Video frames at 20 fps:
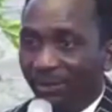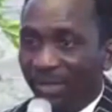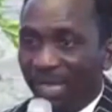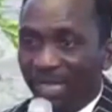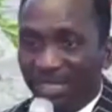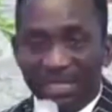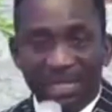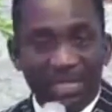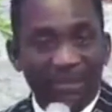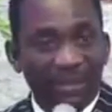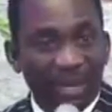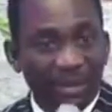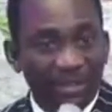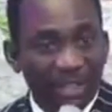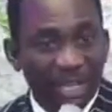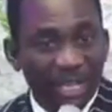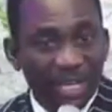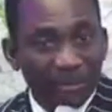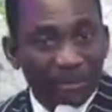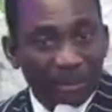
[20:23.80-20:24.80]
I said, if there is
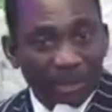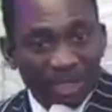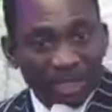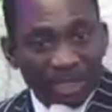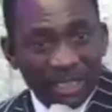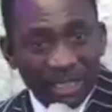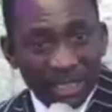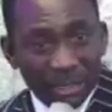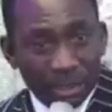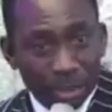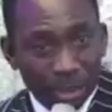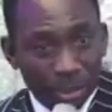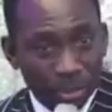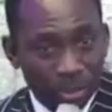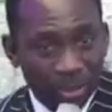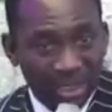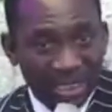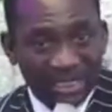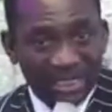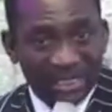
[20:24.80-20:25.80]
anybody in the
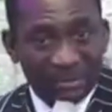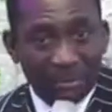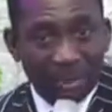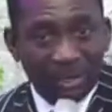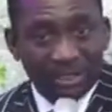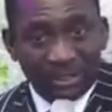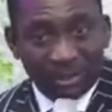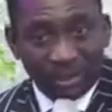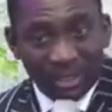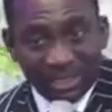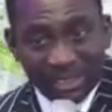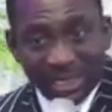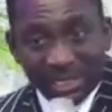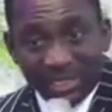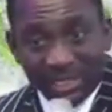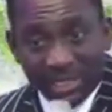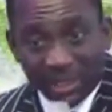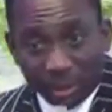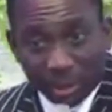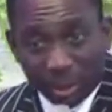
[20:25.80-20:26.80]
church that is more interested
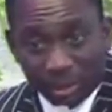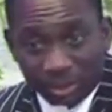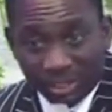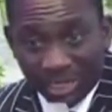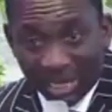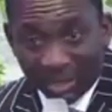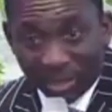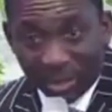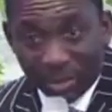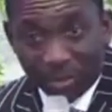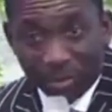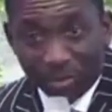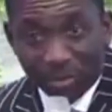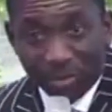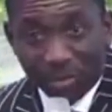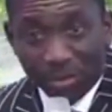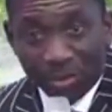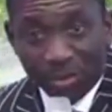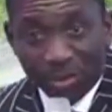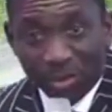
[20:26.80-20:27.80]
in the church than you,
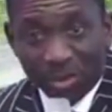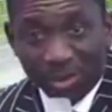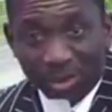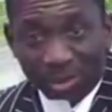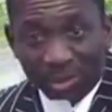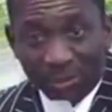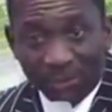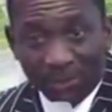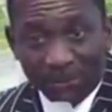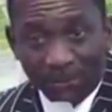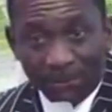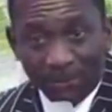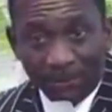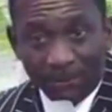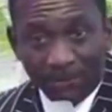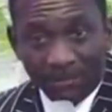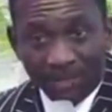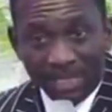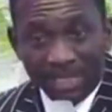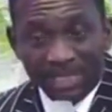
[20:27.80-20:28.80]

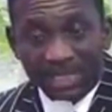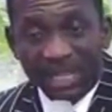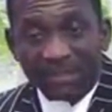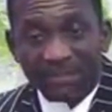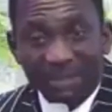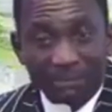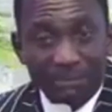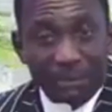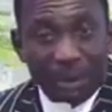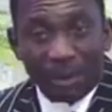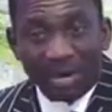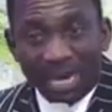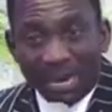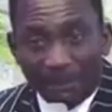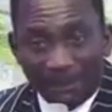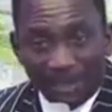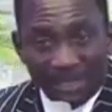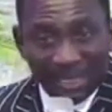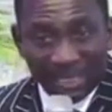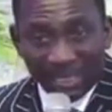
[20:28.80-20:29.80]
is giving more
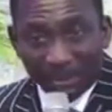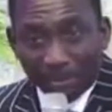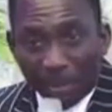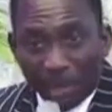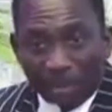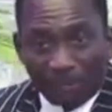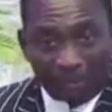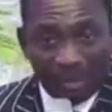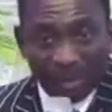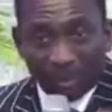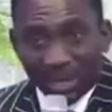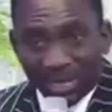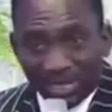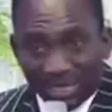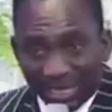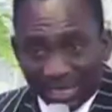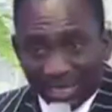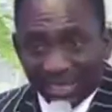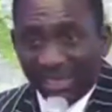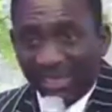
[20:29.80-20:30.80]
rapidly, more
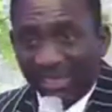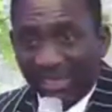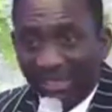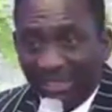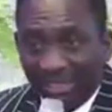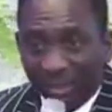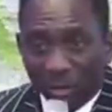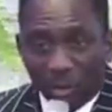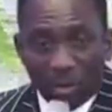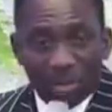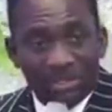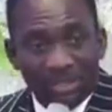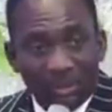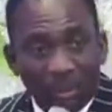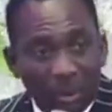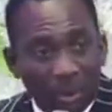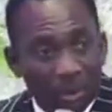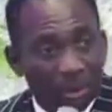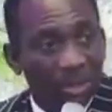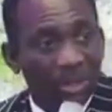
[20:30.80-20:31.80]
frequently towards the
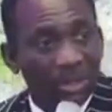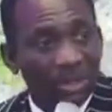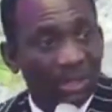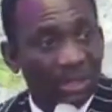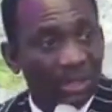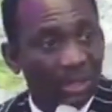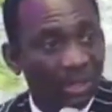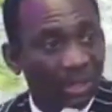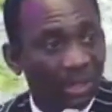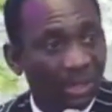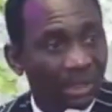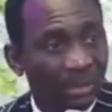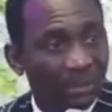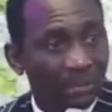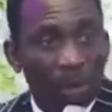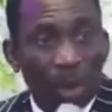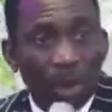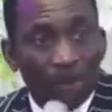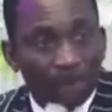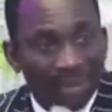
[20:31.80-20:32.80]
work,
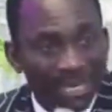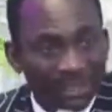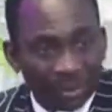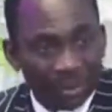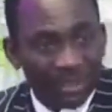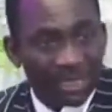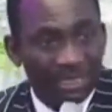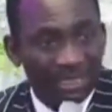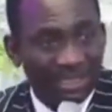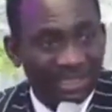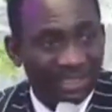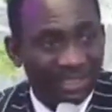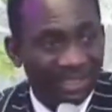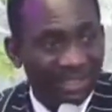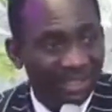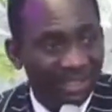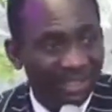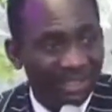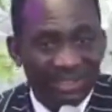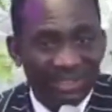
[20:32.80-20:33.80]
more passionately,
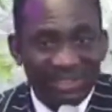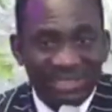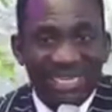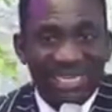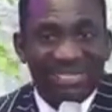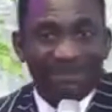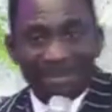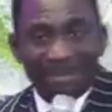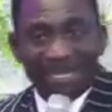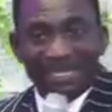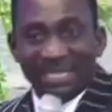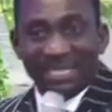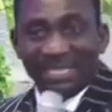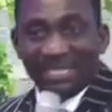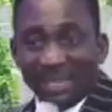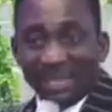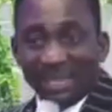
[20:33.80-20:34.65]
that person is